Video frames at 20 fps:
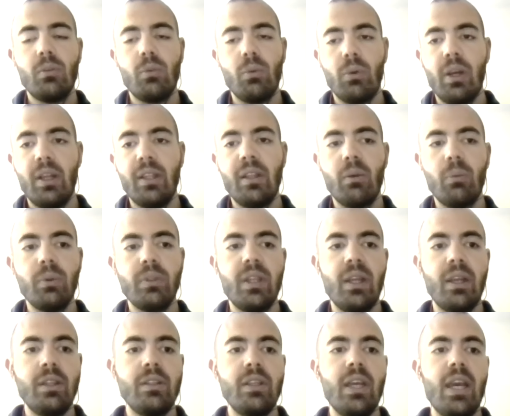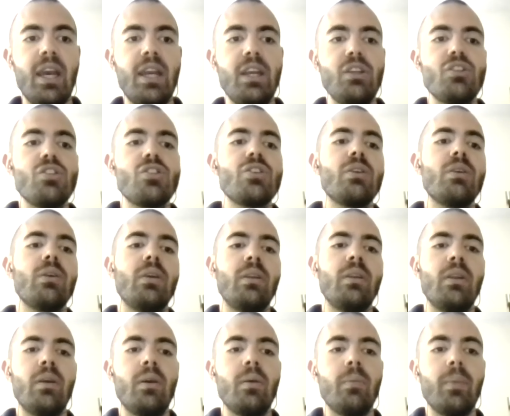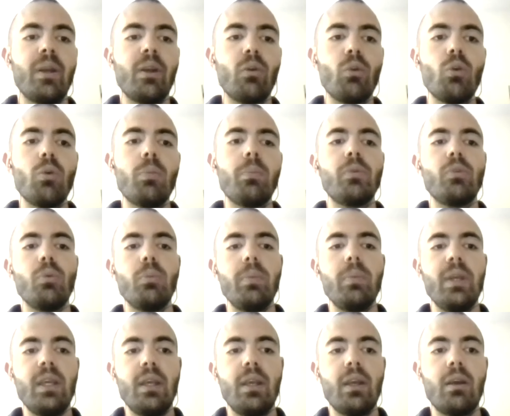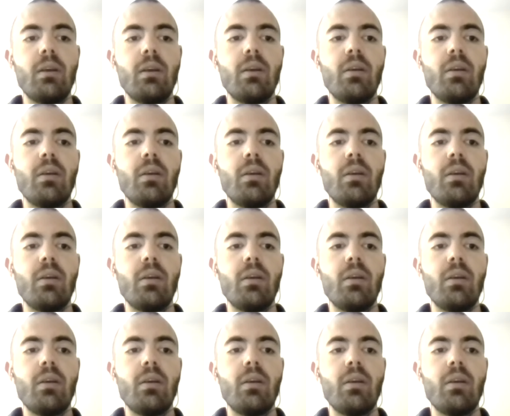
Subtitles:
together with ETHZ in my group to be